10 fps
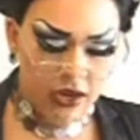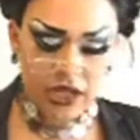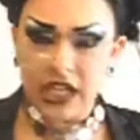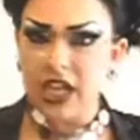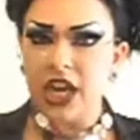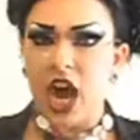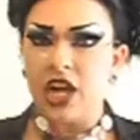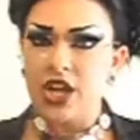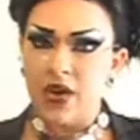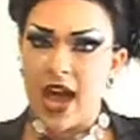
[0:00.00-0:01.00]
on
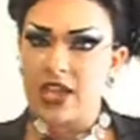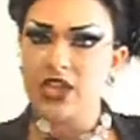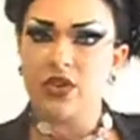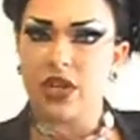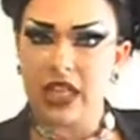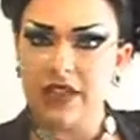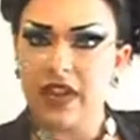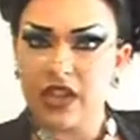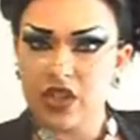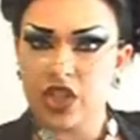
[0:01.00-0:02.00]
TDR know how to do
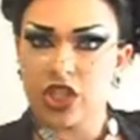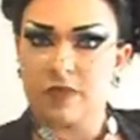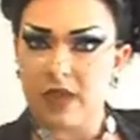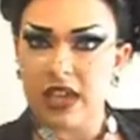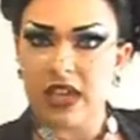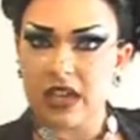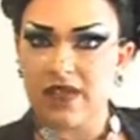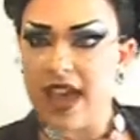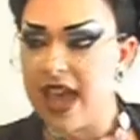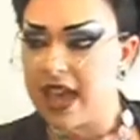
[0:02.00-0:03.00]
cleavage? Speaking
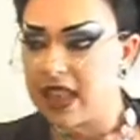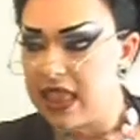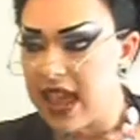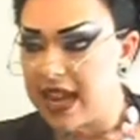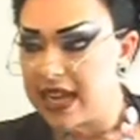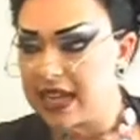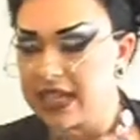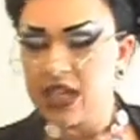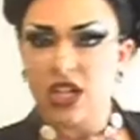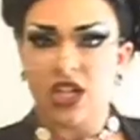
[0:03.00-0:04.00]
of that, like,
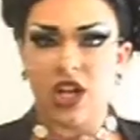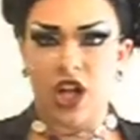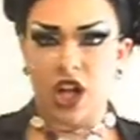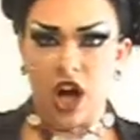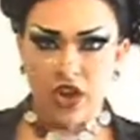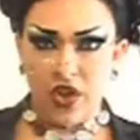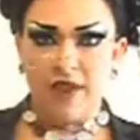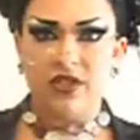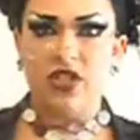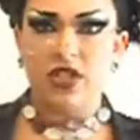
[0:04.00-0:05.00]
all you
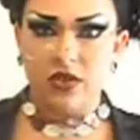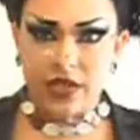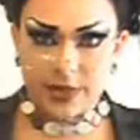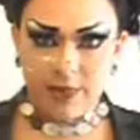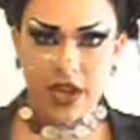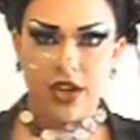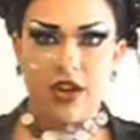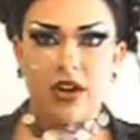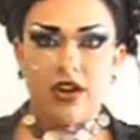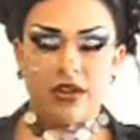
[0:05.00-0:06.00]
have to do is pick
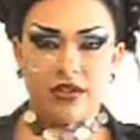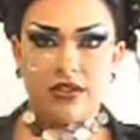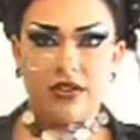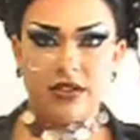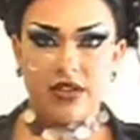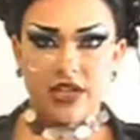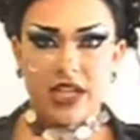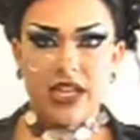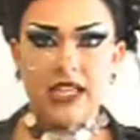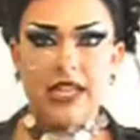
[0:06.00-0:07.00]
your
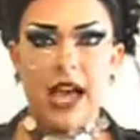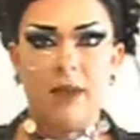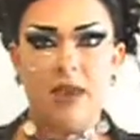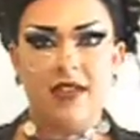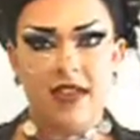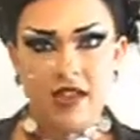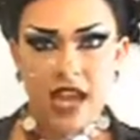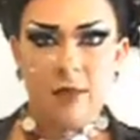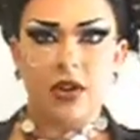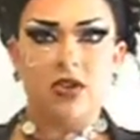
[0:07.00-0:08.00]
titties up and then
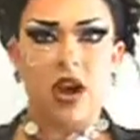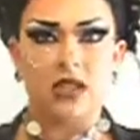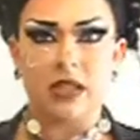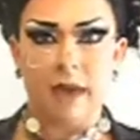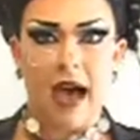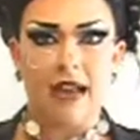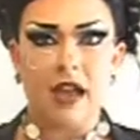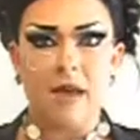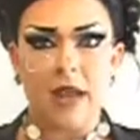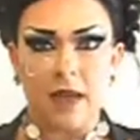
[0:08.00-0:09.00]
tape it across the
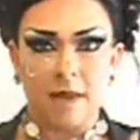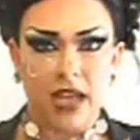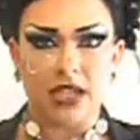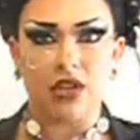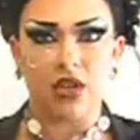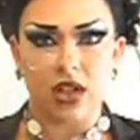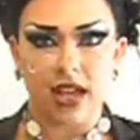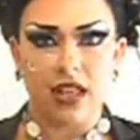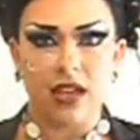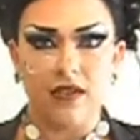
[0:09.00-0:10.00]
bottom and it makes it look
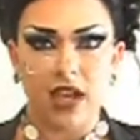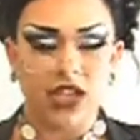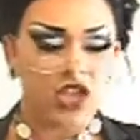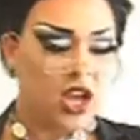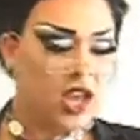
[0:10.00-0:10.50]
like cleavage.